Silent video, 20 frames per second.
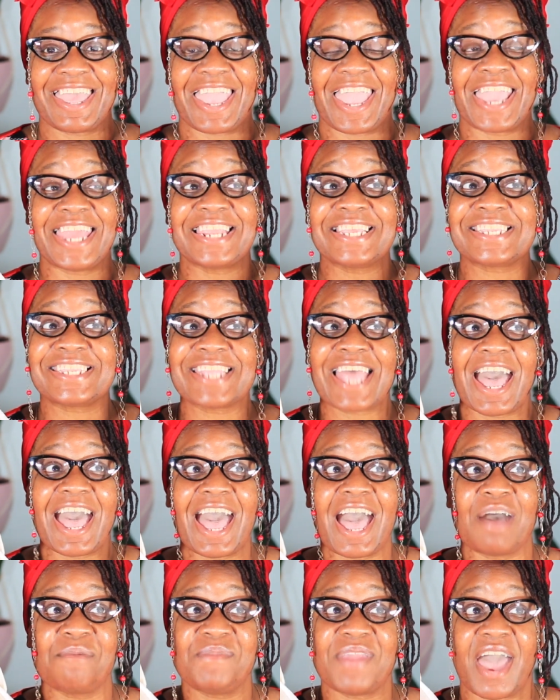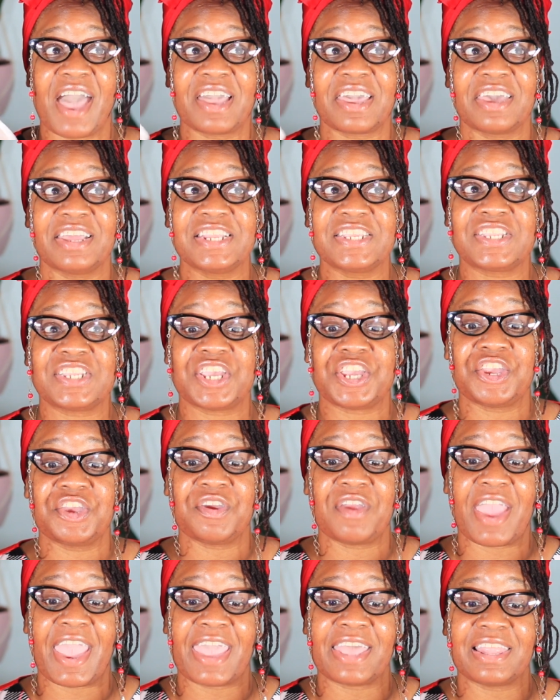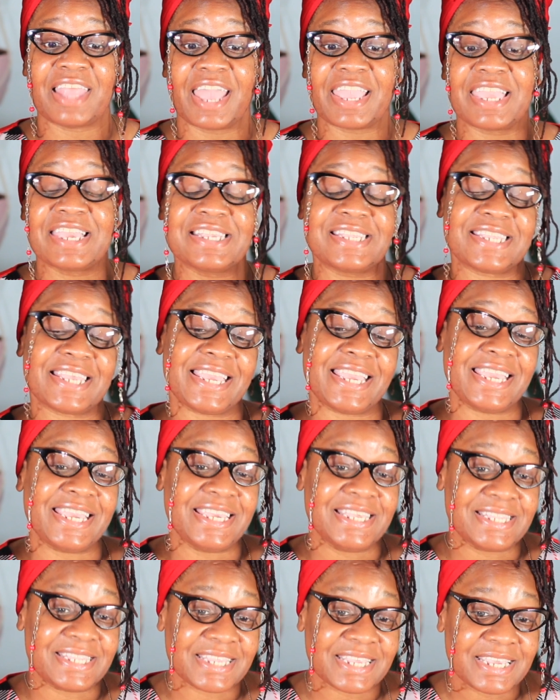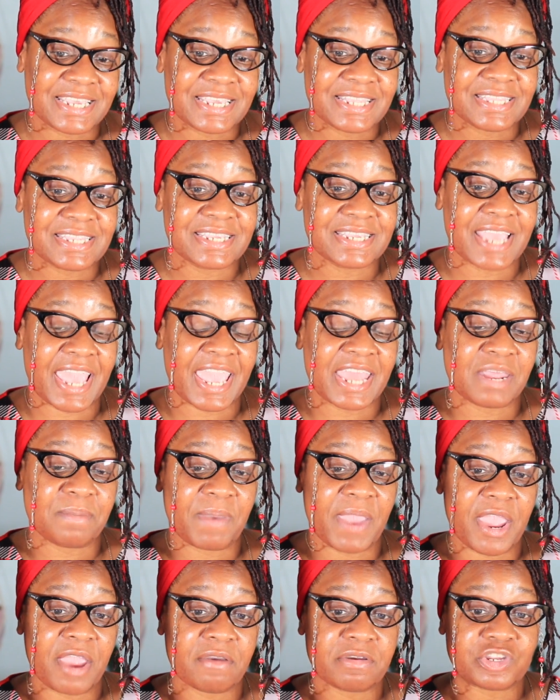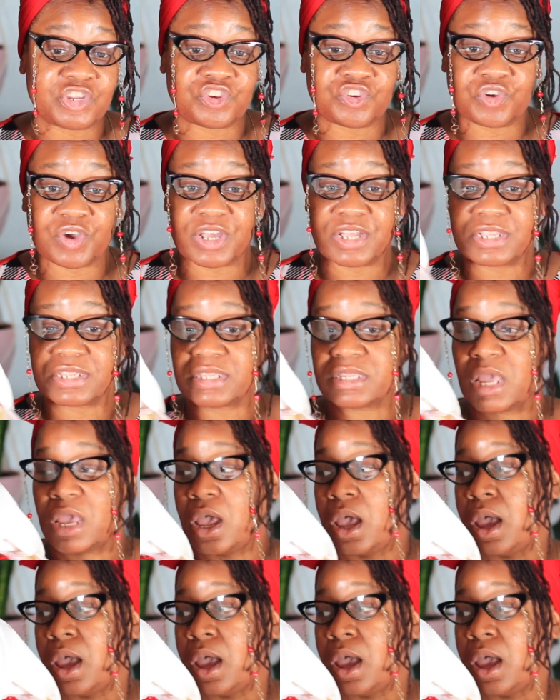it's not, I'm not going to sit here and act like it's easy to gain a parrot's trust,